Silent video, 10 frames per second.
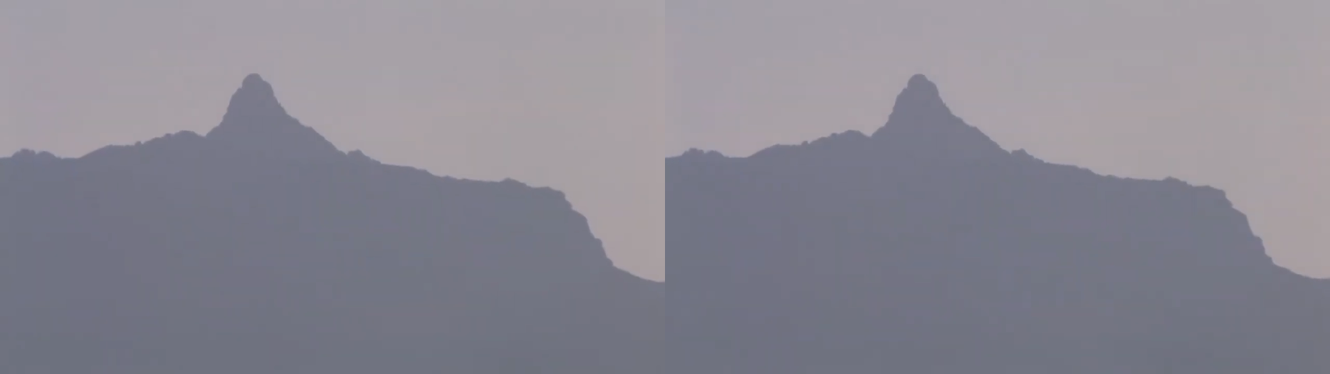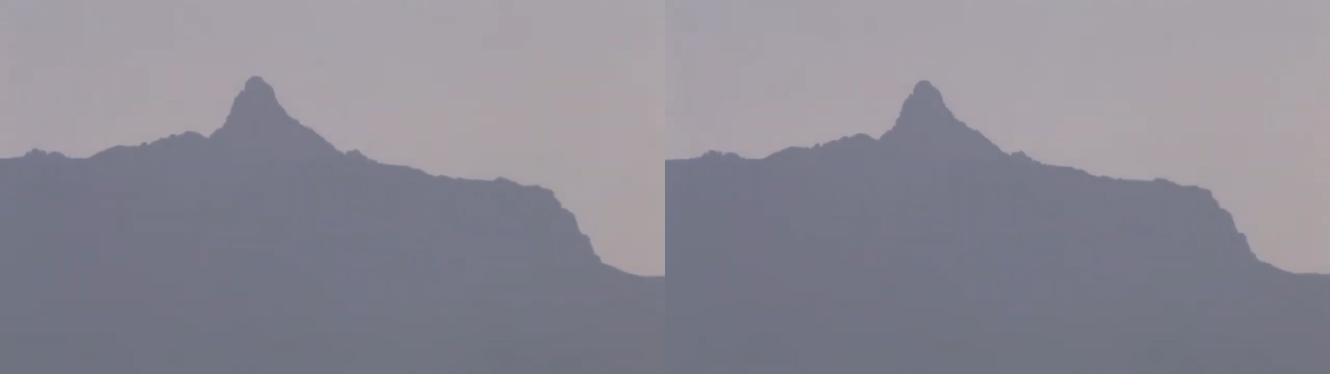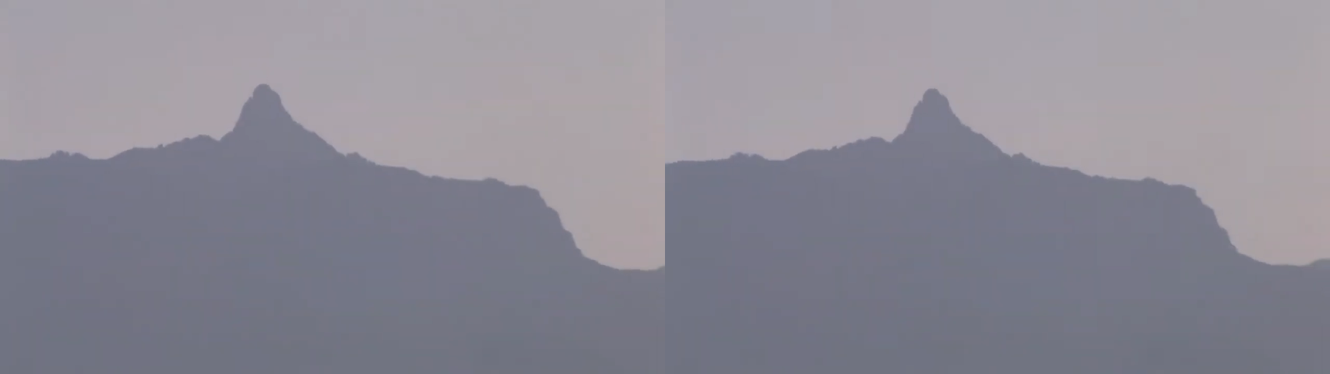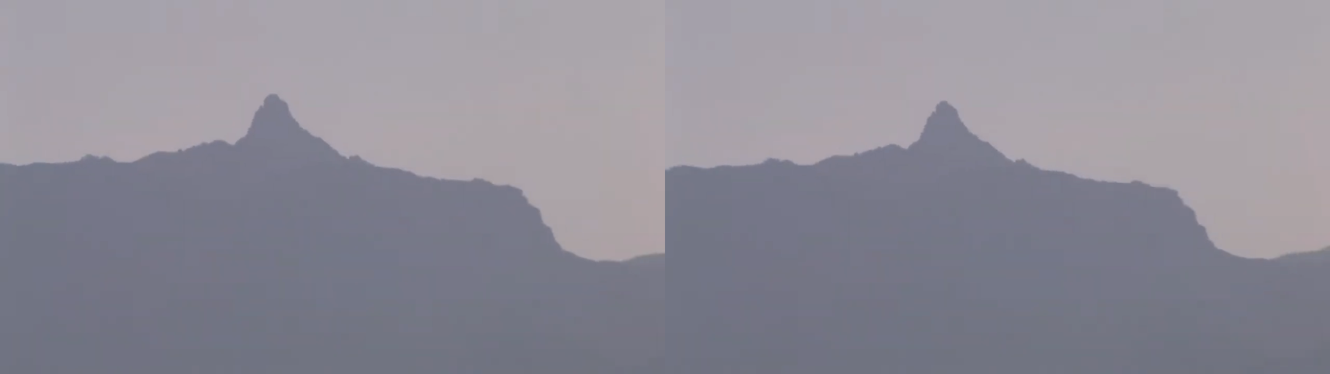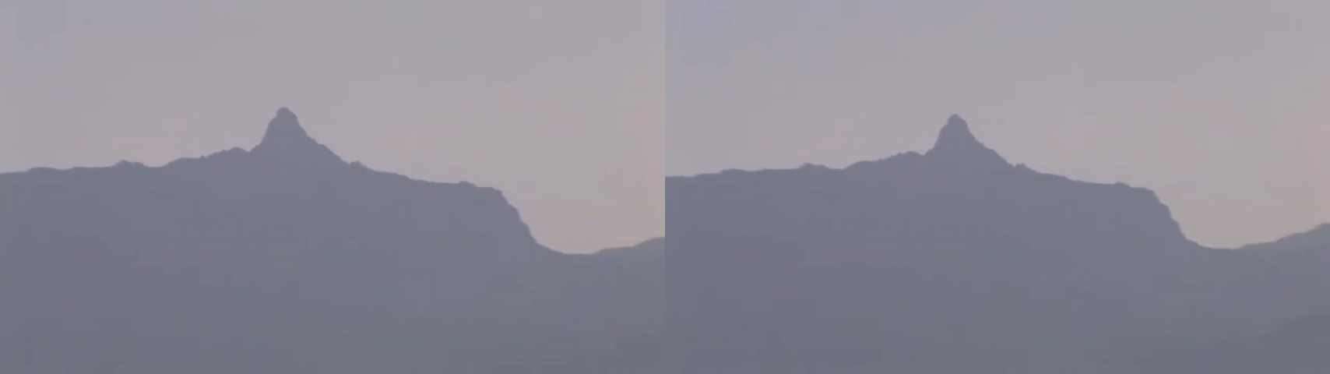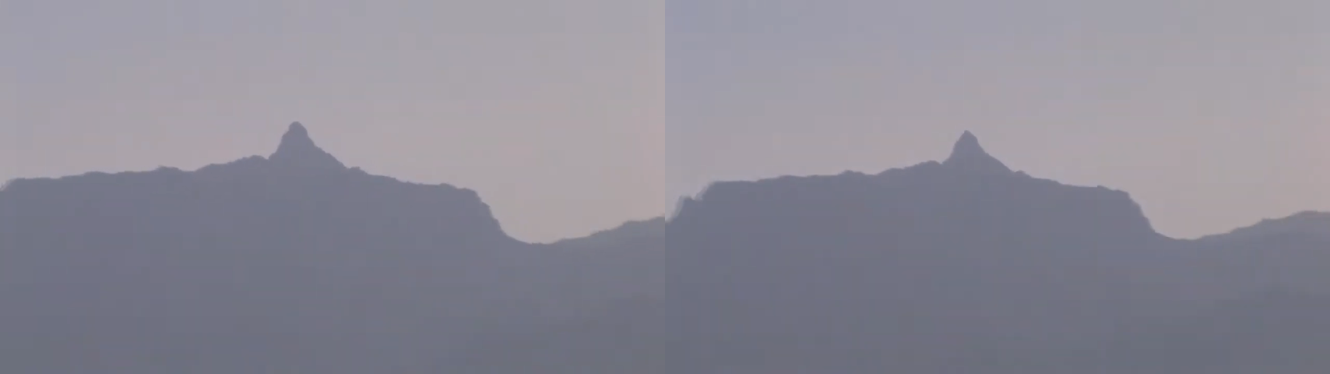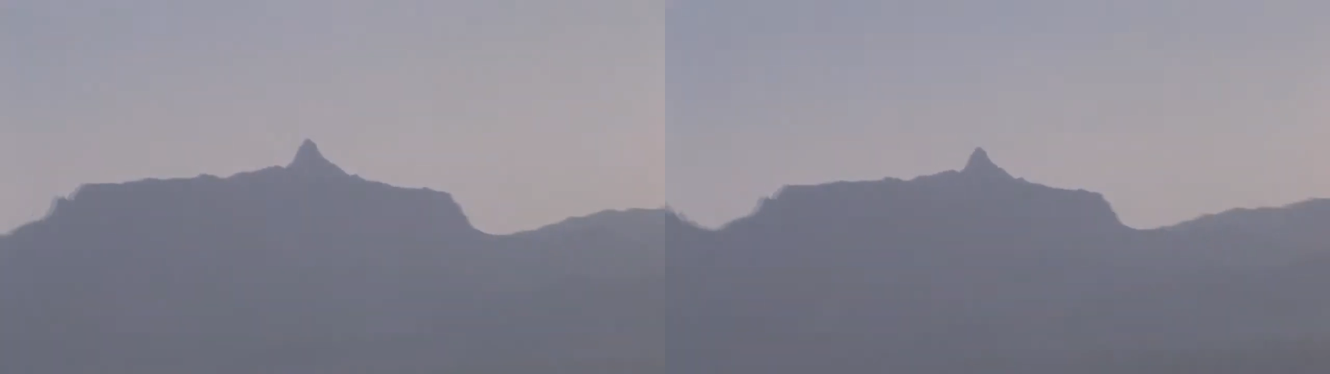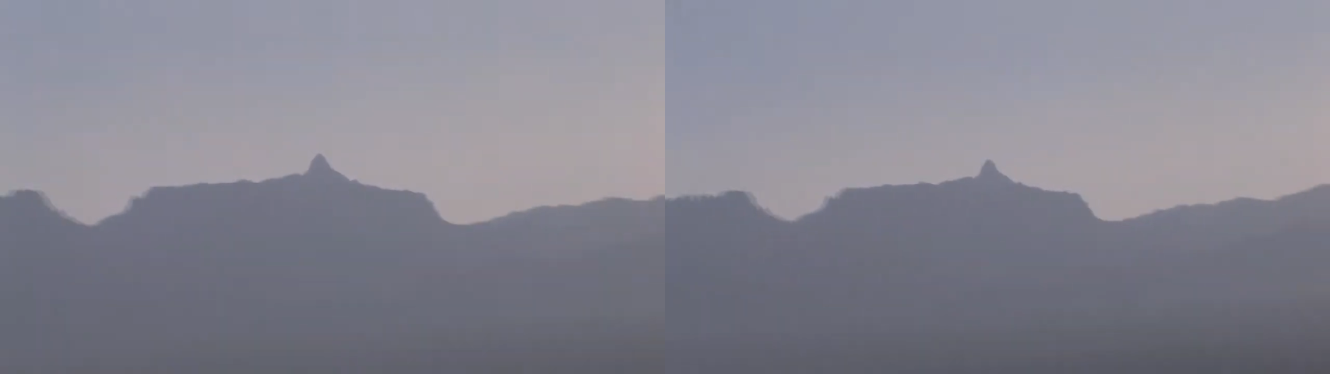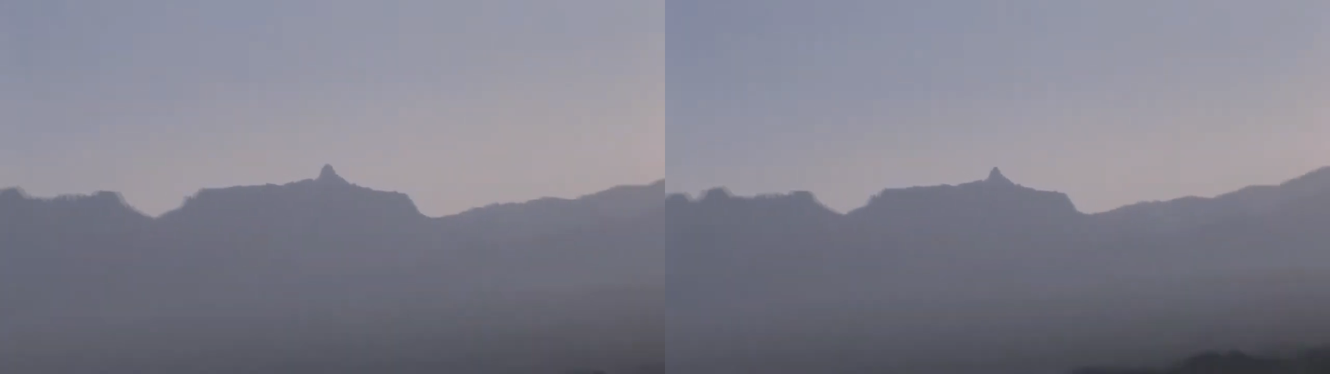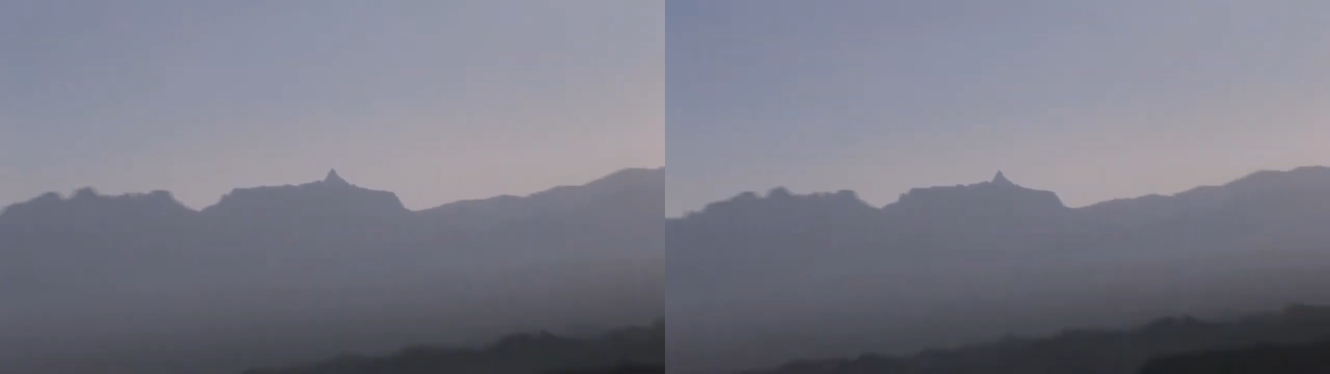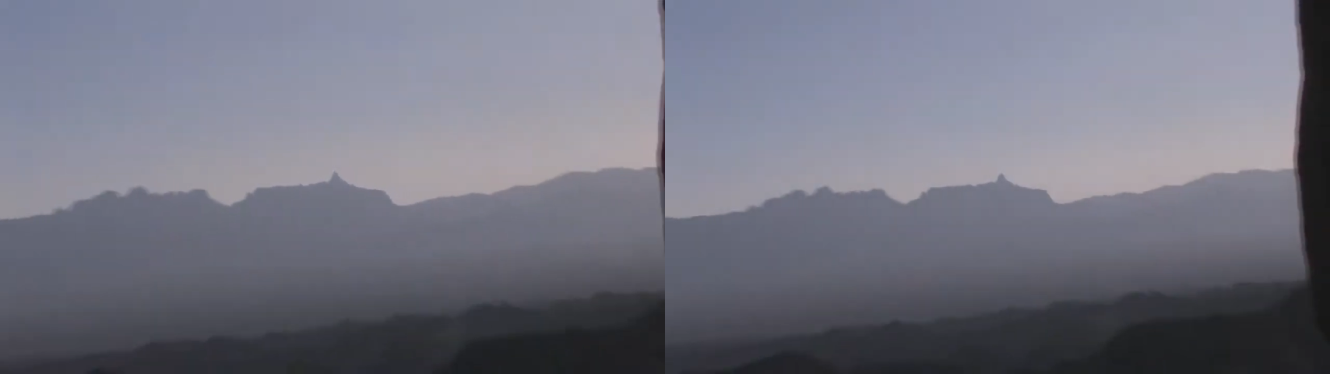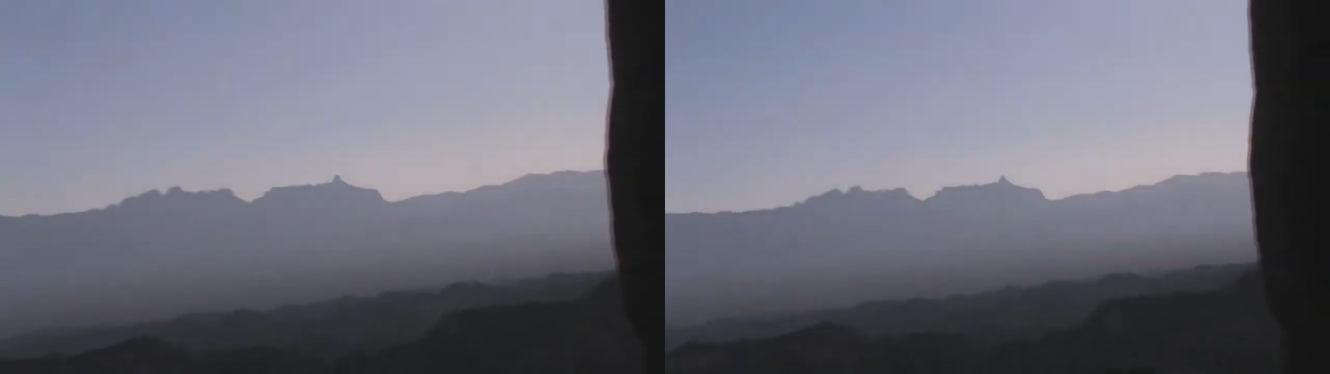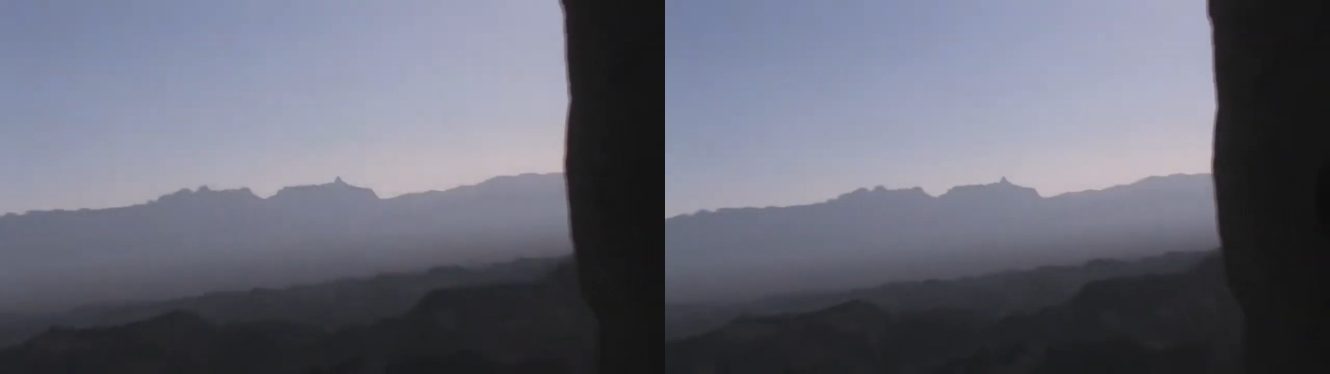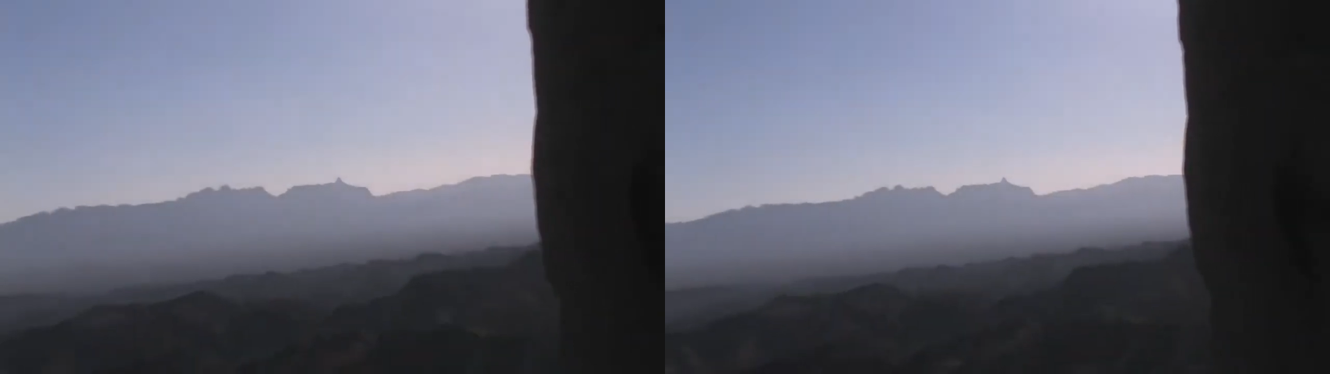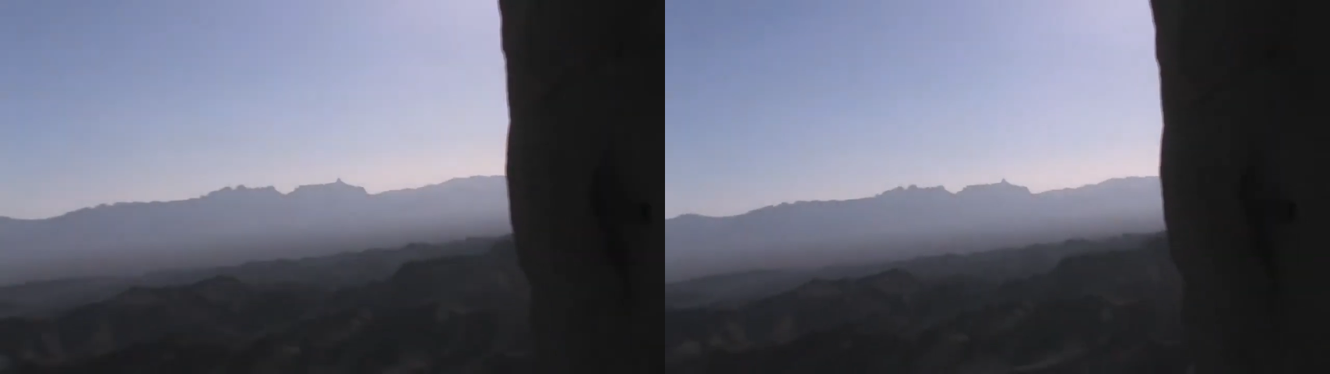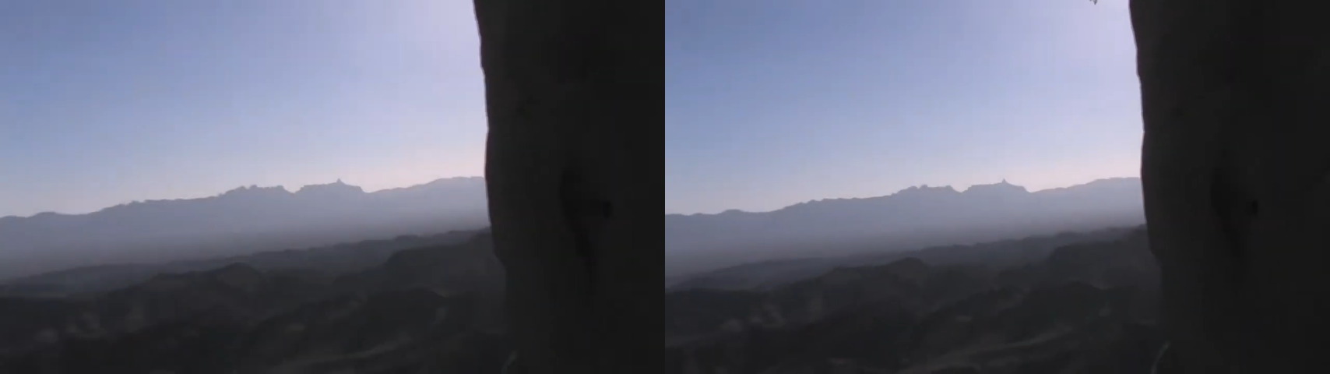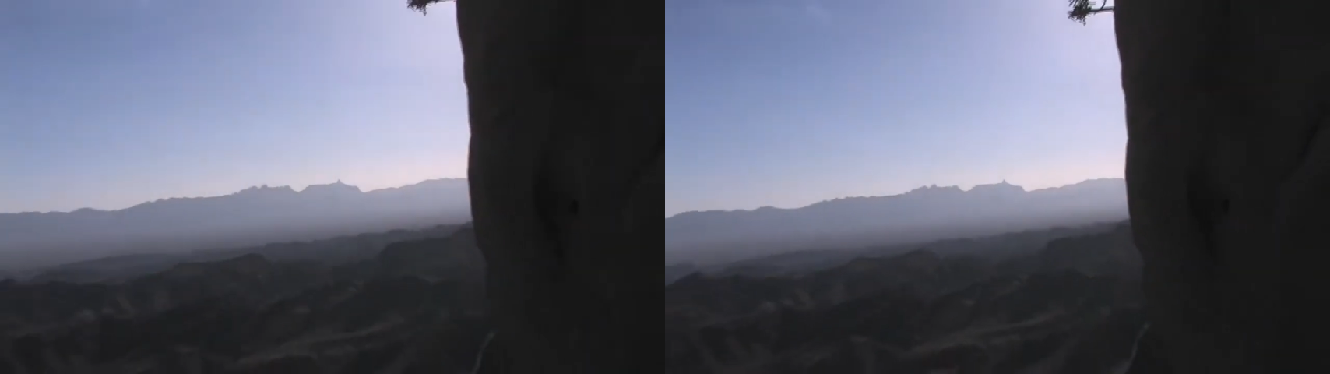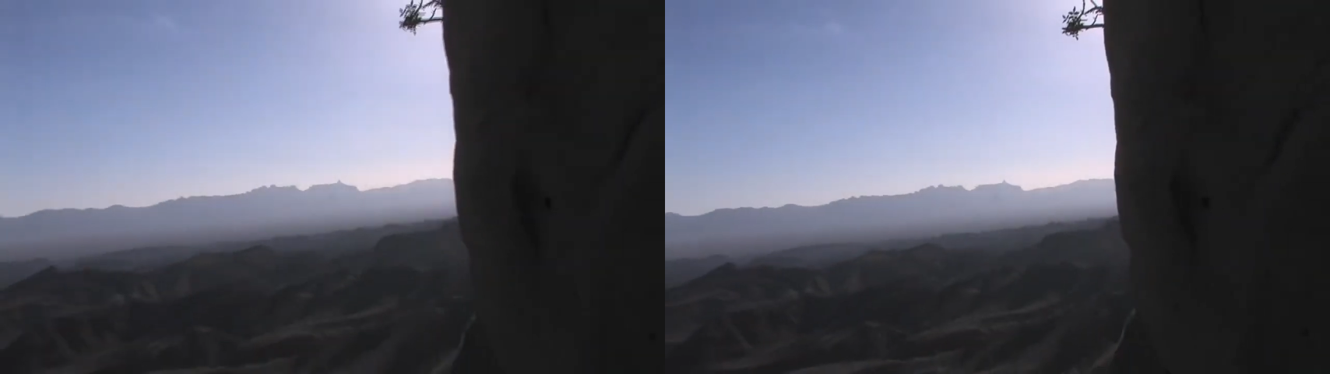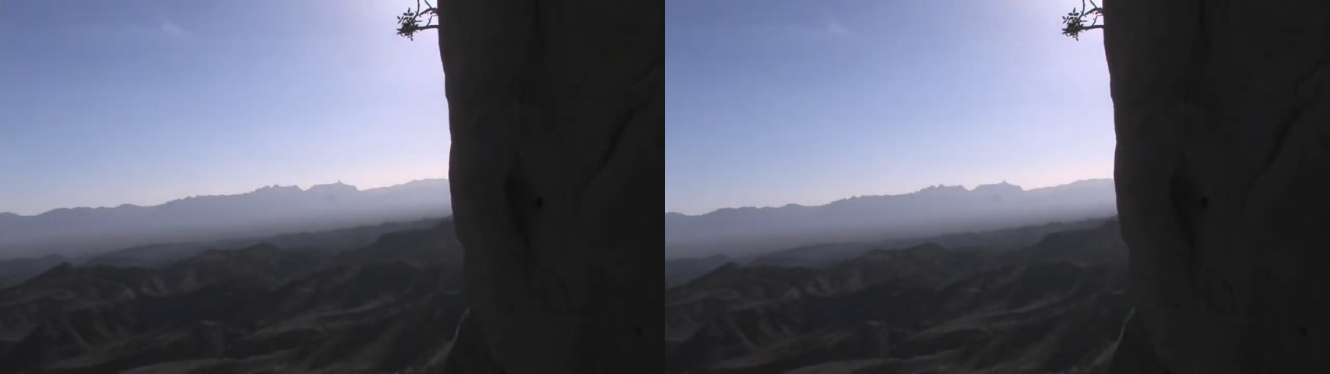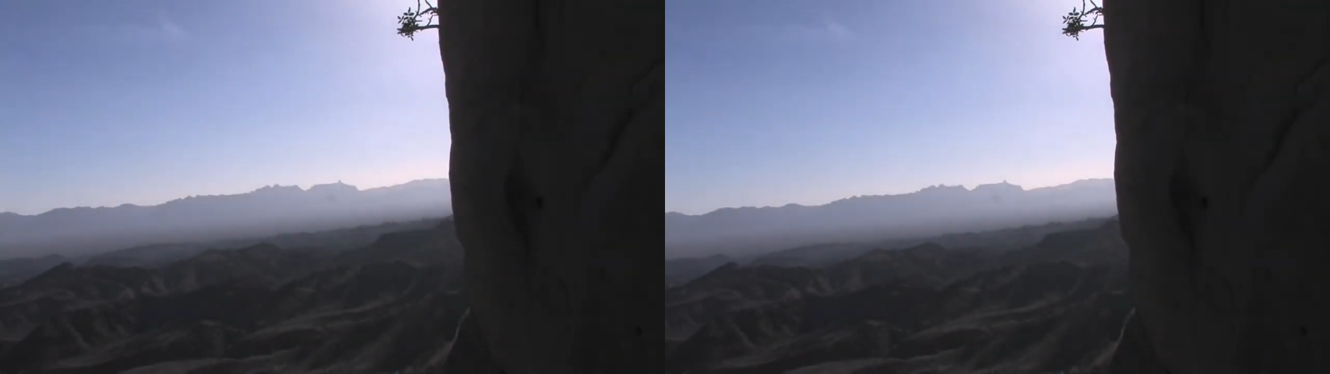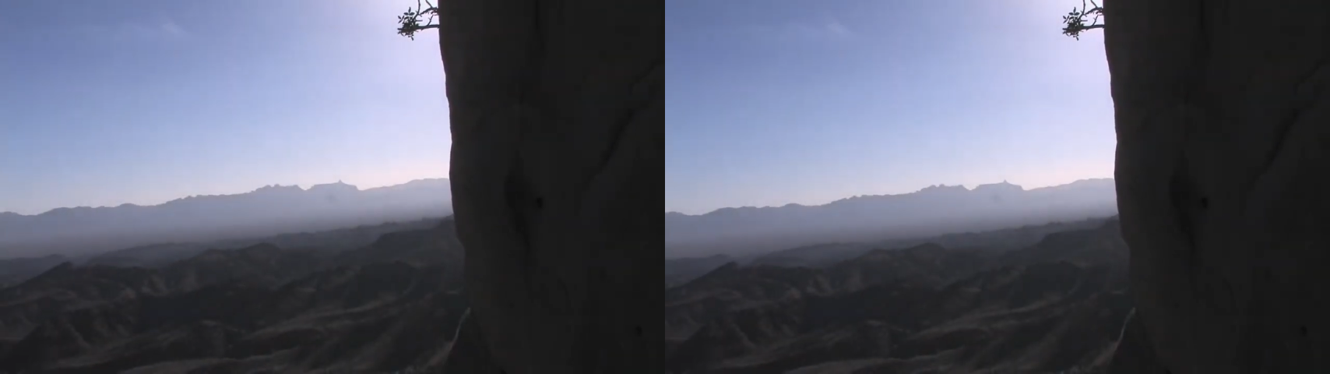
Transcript: [unreadable: no face in view]